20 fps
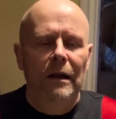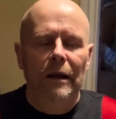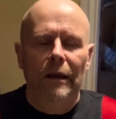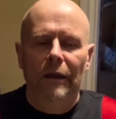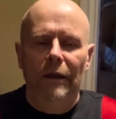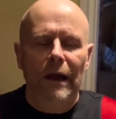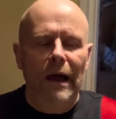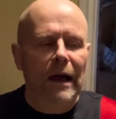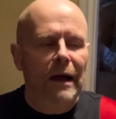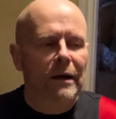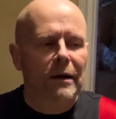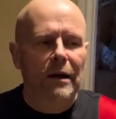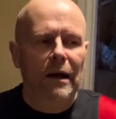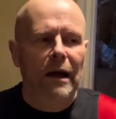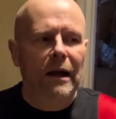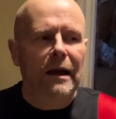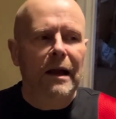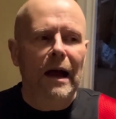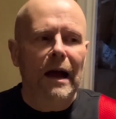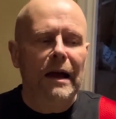That
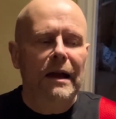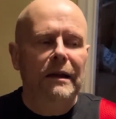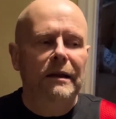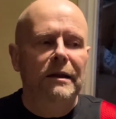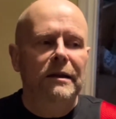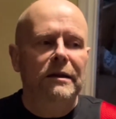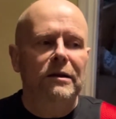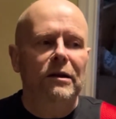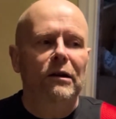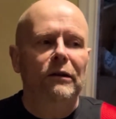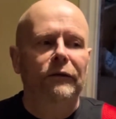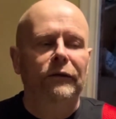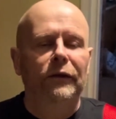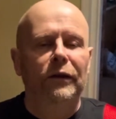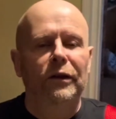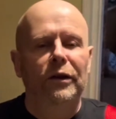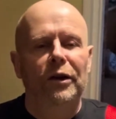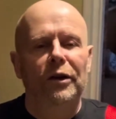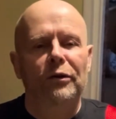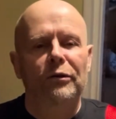again this
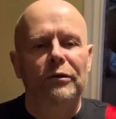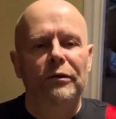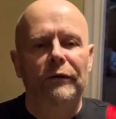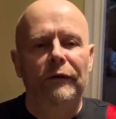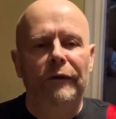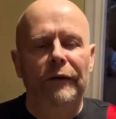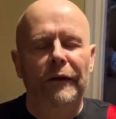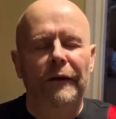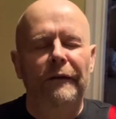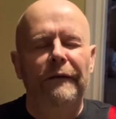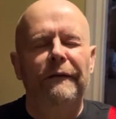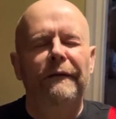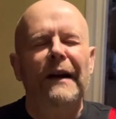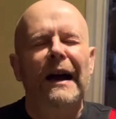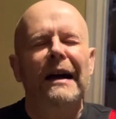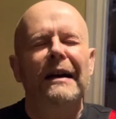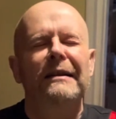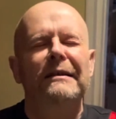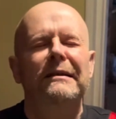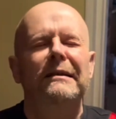afternoon, for the
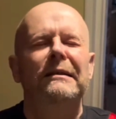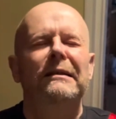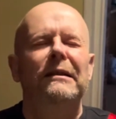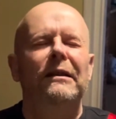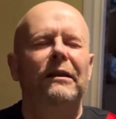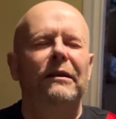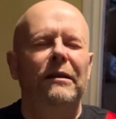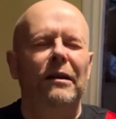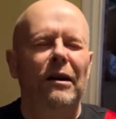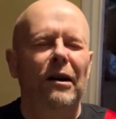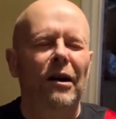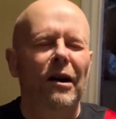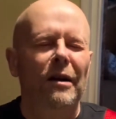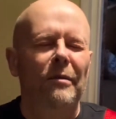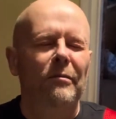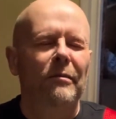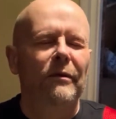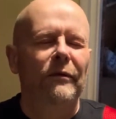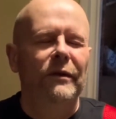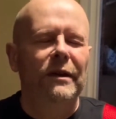1000th
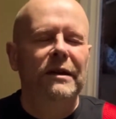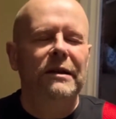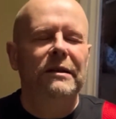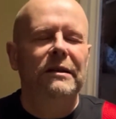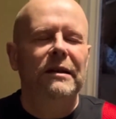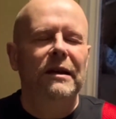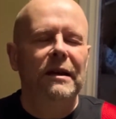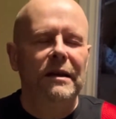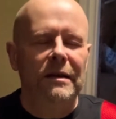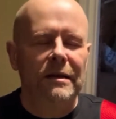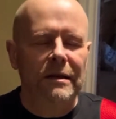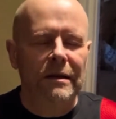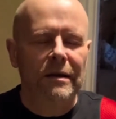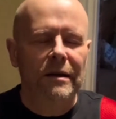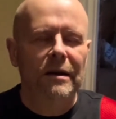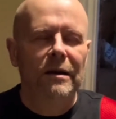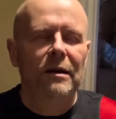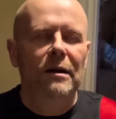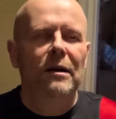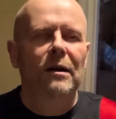time this season,
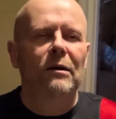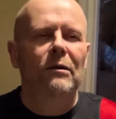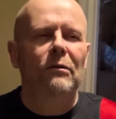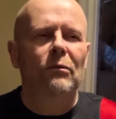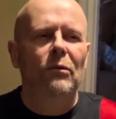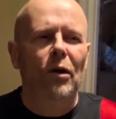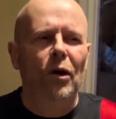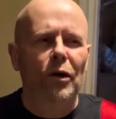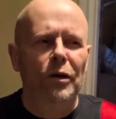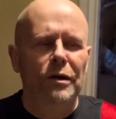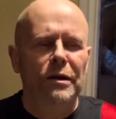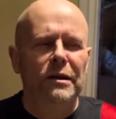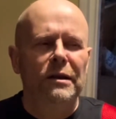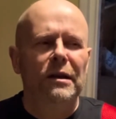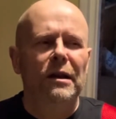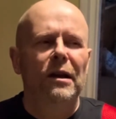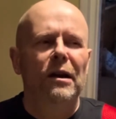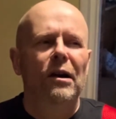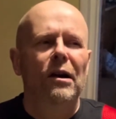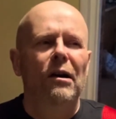was
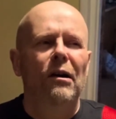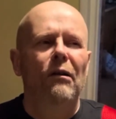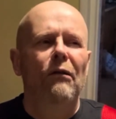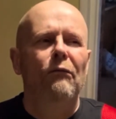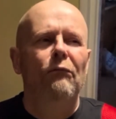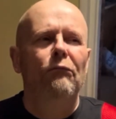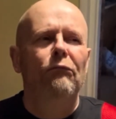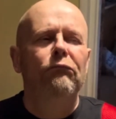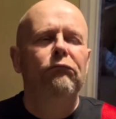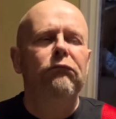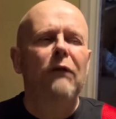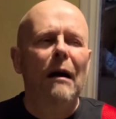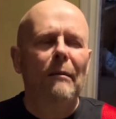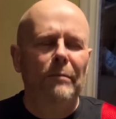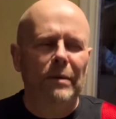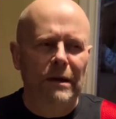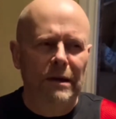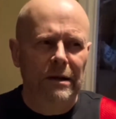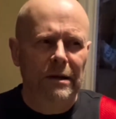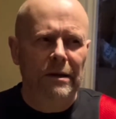
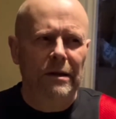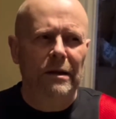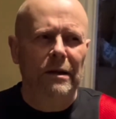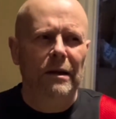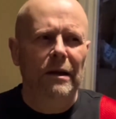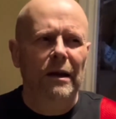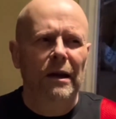rubbish.